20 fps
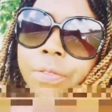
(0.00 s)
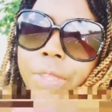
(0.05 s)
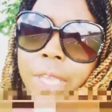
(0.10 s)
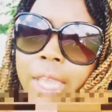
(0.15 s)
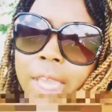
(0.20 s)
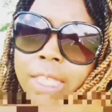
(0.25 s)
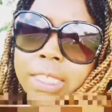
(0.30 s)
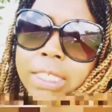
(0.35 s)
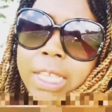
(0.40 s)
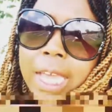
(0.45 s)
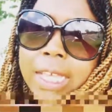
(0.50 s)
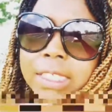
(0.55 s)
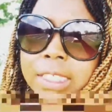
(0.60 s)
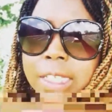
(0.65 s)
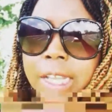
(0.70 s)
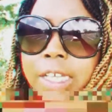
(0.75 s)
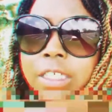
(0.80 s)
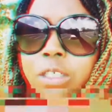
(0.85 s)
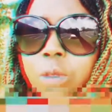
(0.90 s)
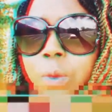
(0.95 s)
things got
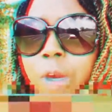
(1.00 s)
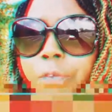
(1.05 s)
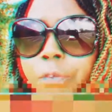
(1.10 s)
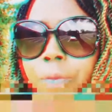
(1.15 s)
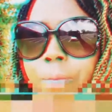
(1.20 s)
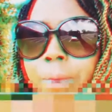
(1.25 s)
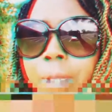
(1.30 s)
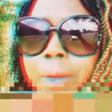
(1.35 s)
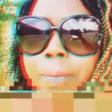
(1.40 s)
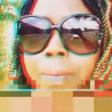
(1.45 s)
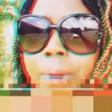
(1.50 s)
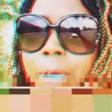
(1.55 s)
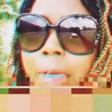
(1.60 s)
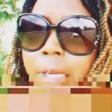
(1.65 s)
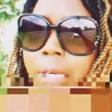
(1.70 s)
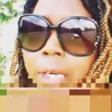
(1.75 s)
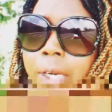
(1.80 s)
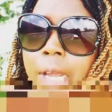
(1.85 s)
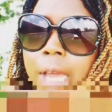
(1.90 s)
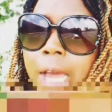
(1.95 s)
snatched away from me,
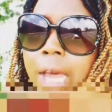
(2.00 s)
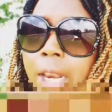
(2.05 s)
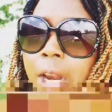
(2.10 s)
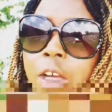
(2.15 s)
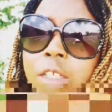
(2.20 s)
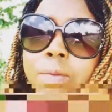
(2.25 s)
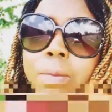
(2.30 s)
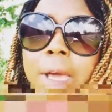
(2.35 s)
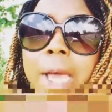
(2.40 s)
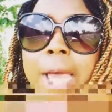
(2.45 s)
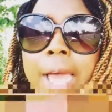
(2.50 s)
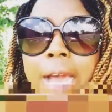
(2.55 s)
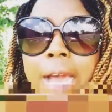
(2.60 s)
but yeah, I lost my